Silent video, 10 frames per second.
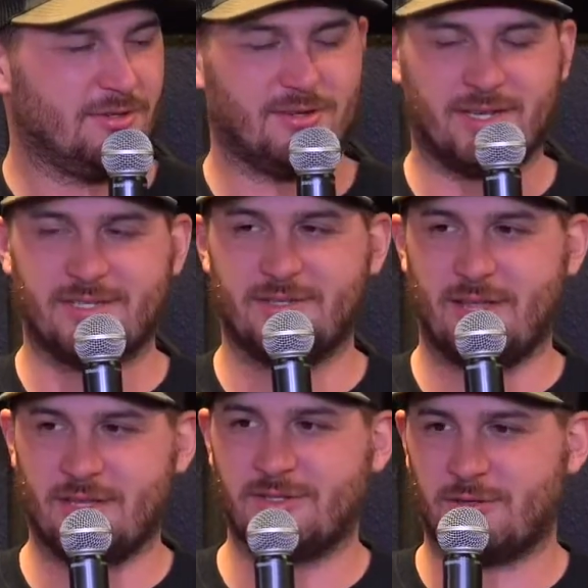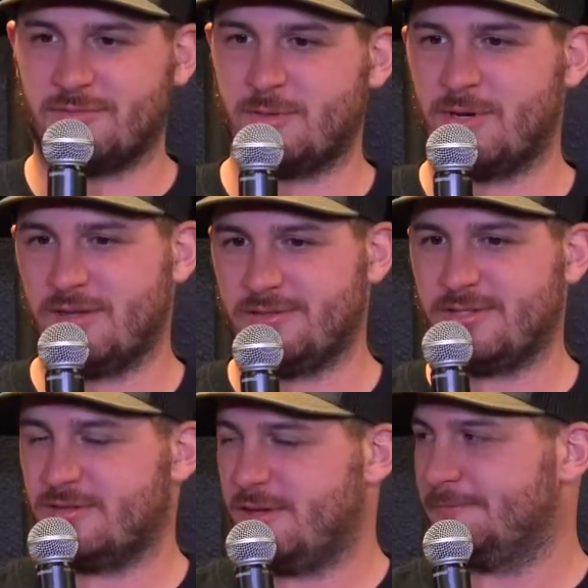good because it serves someone
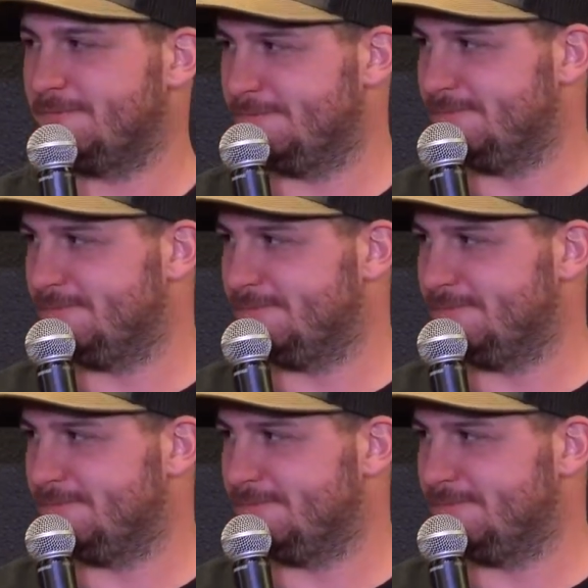else. Yeah.